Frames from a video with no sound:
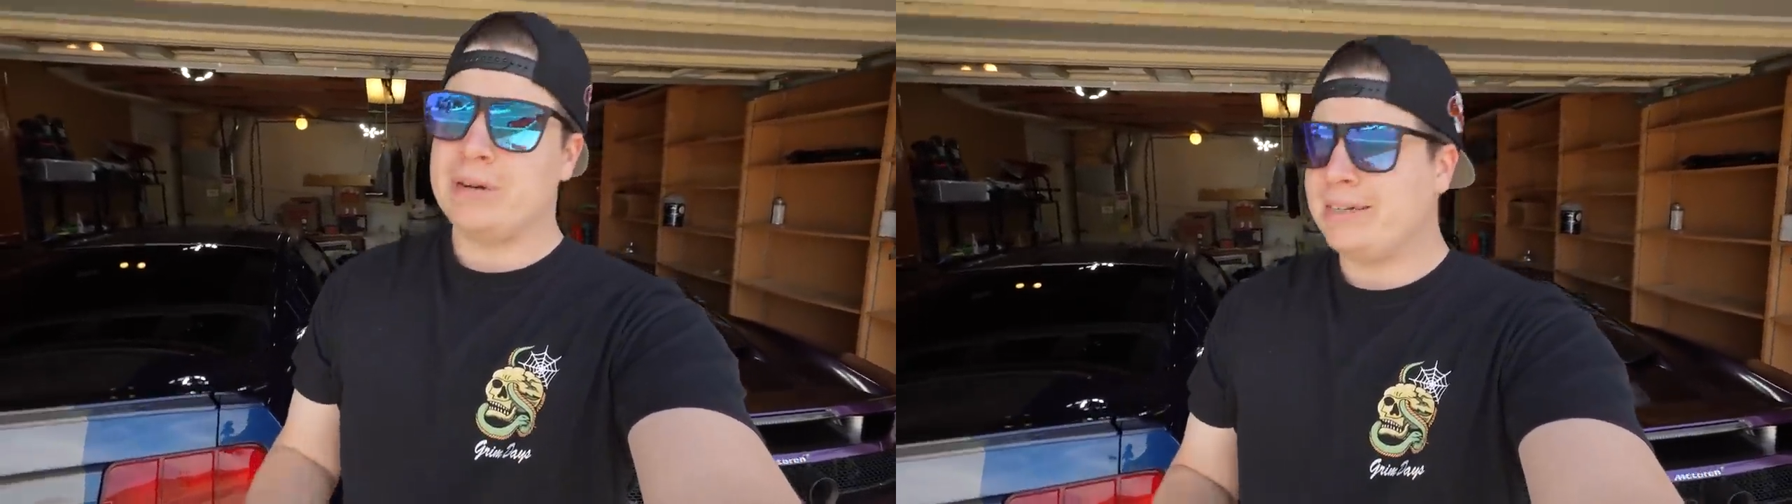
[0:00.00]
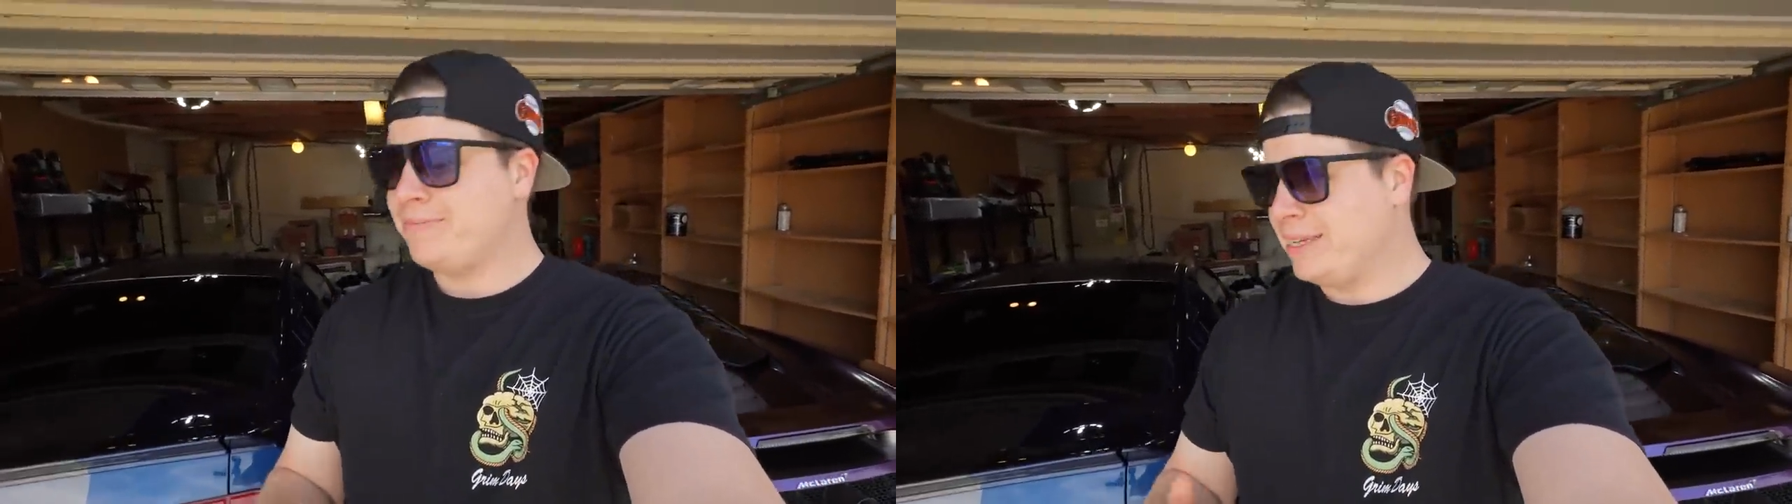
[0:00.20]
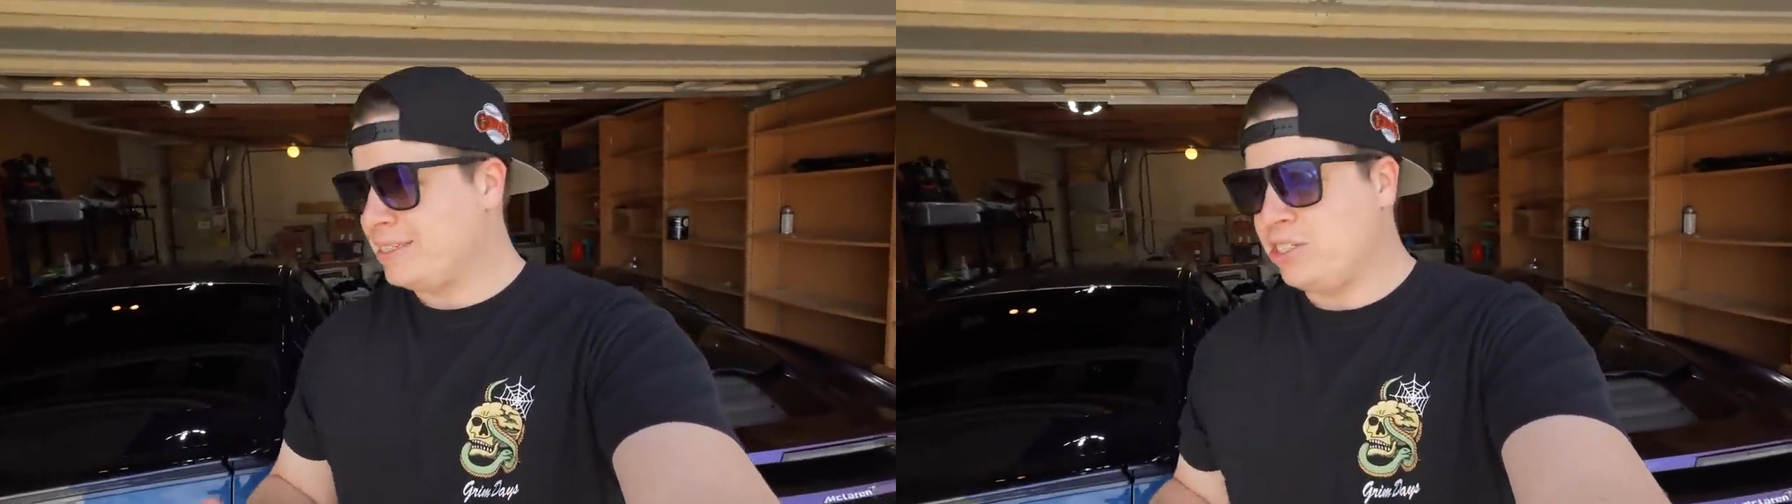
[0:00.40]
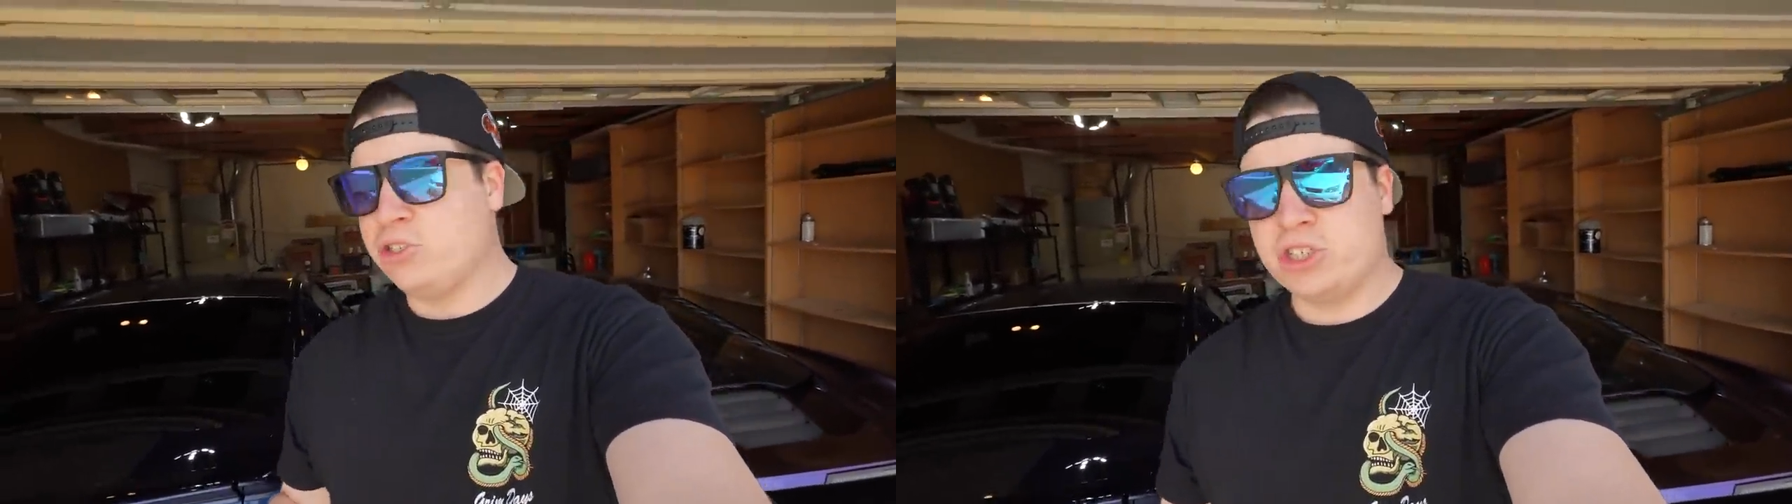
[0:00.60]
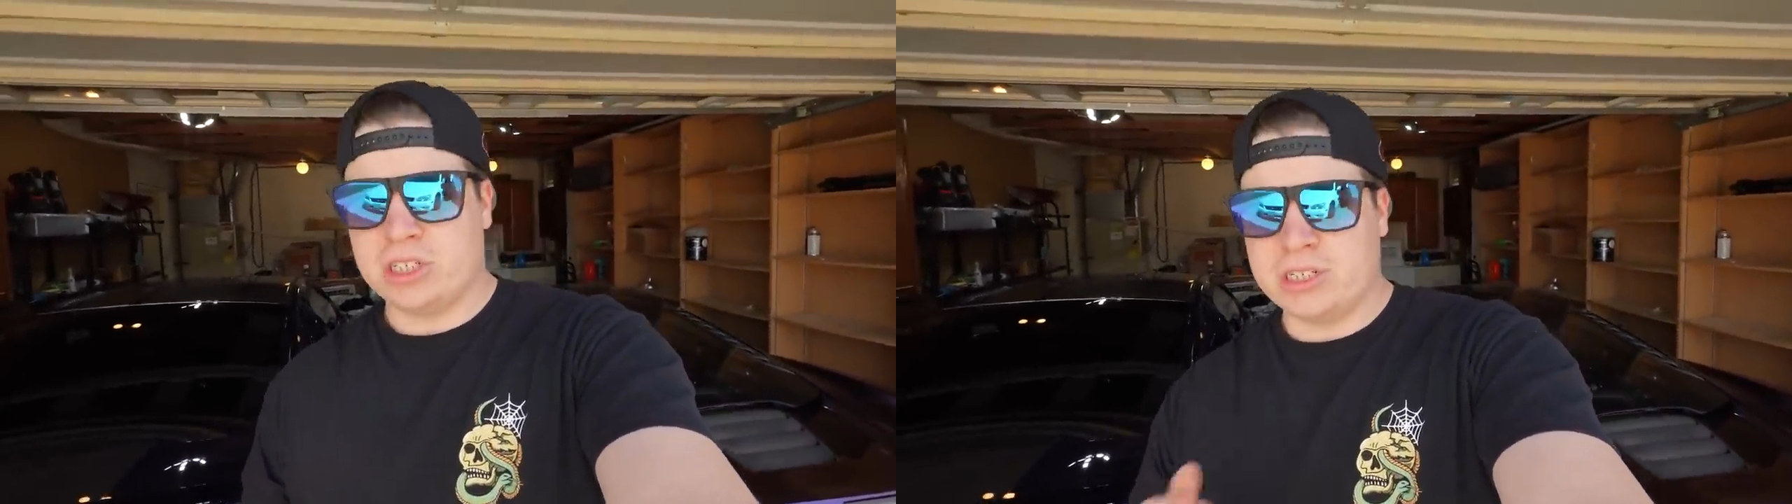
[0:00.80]
but it's
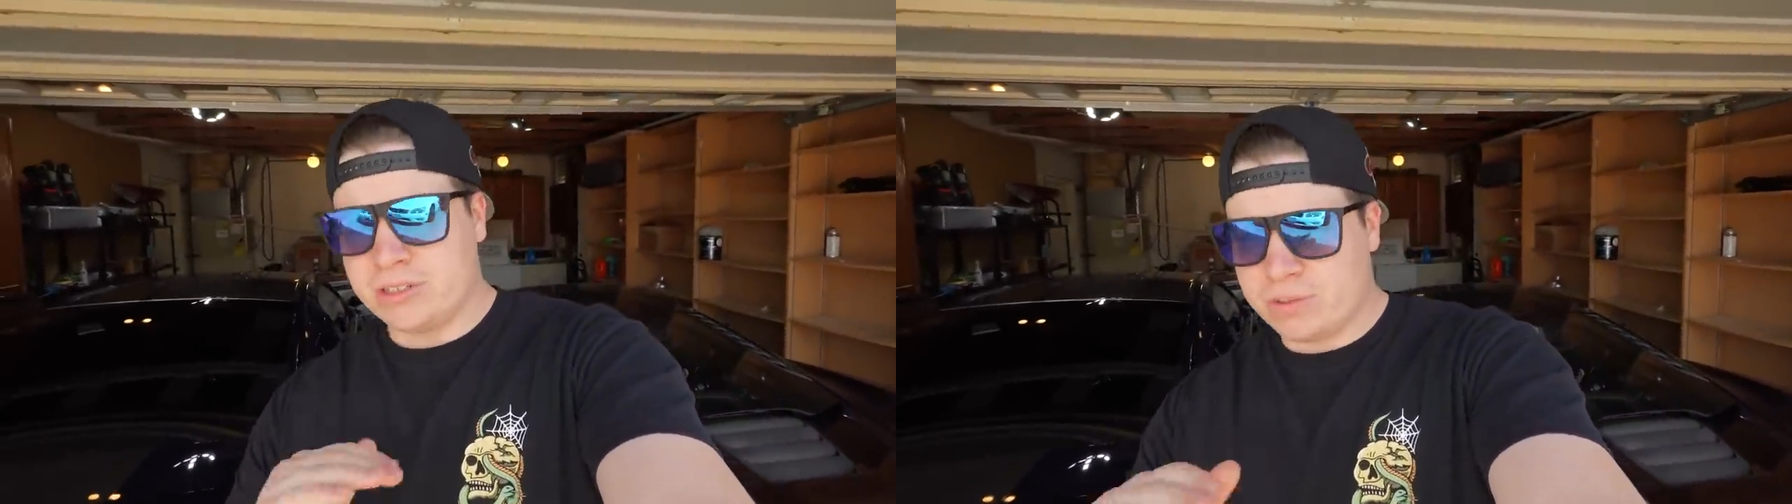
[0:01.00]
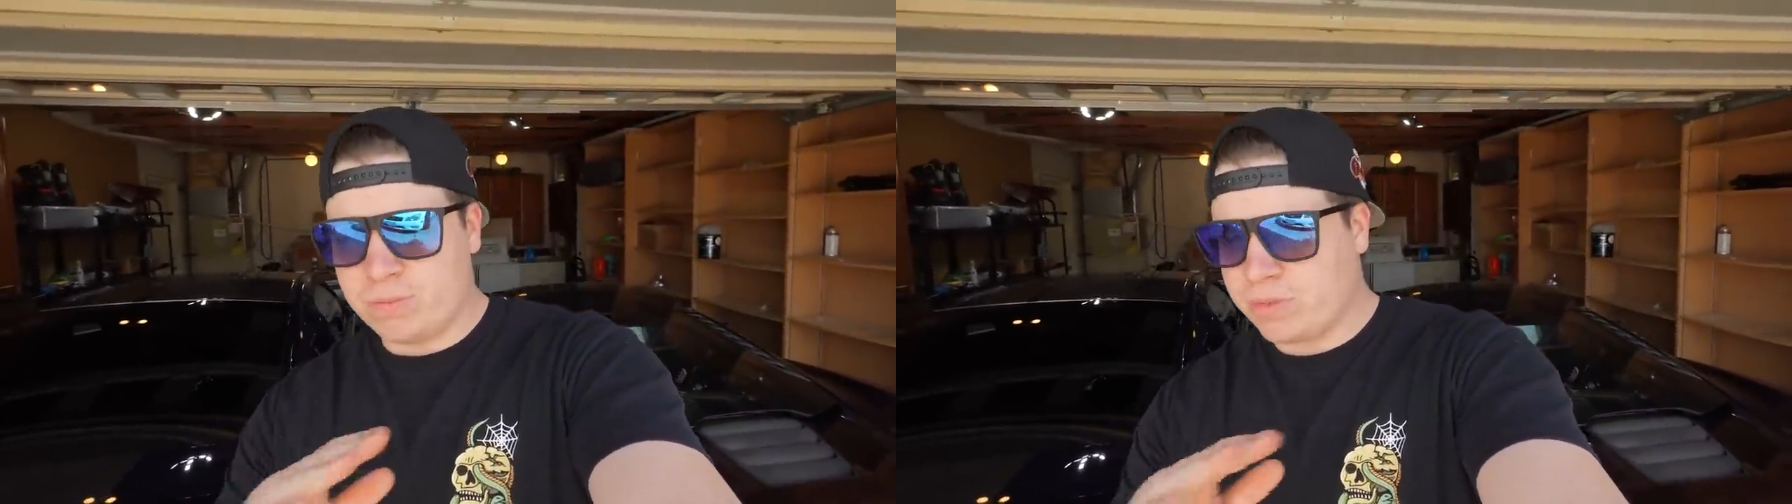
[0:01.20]
usually